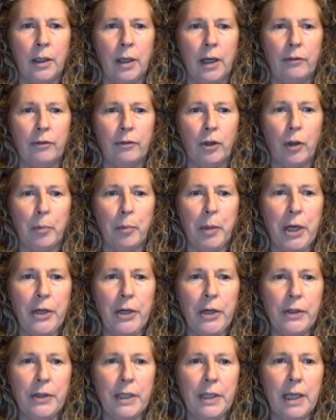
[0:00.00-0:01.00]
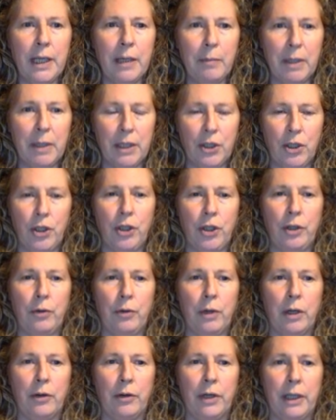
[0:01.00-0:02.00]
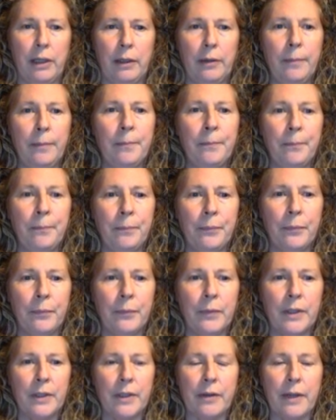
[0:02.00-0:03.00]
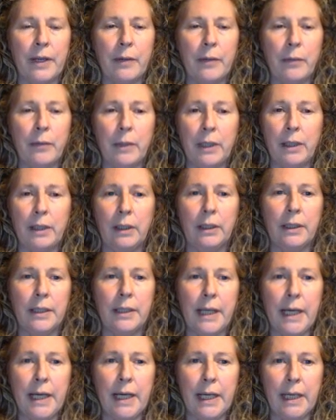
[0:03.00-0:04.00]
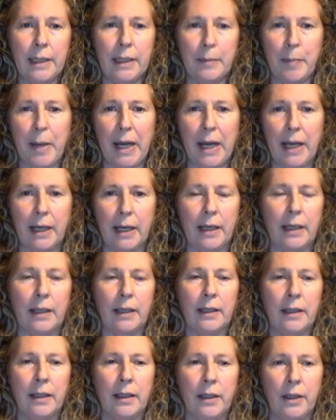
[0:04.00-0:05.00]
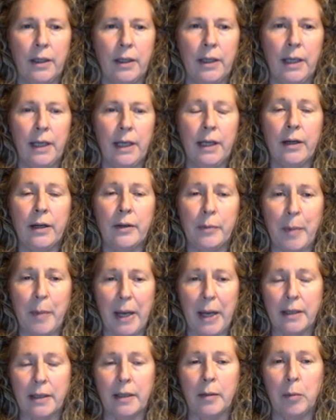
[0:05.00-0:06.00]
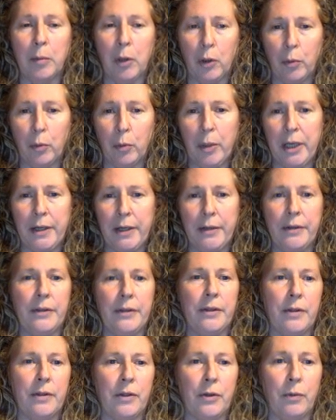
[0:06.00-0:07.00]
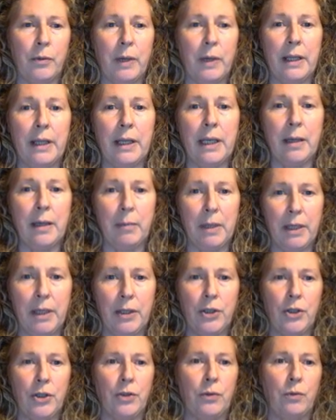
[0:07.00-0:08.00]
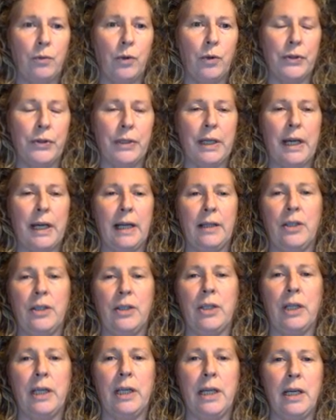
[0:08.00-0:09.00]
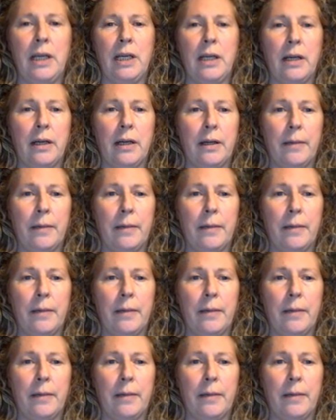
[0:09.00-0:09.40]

I've got the post image URL, so that will take it back. It goes back to the blog post to where the image was actually